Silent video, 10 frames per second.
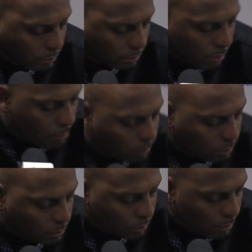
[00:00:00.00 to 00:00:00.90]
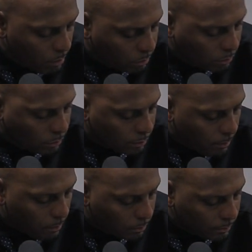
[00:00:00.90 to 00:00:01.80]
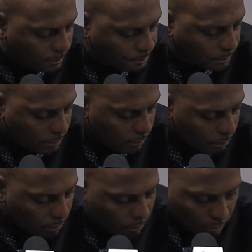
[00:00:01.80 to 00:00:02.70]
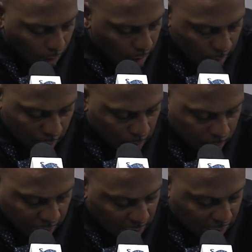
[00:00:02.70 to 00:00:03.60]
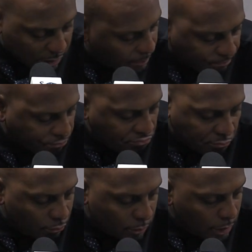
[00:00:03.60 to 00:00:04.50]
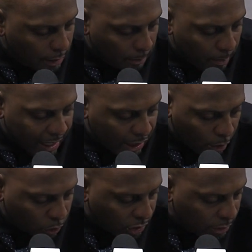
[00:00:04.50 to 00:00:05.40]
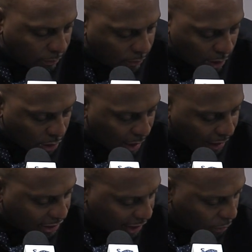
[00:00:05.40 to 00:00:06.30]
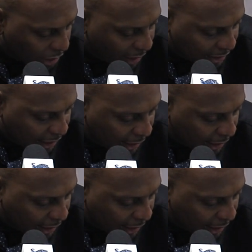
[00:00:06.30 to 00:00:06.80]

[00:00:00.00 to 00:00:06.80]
start with the opening statement from coach, and then we'll take questions. Um, just bad coaching. That's all I can say on tonight's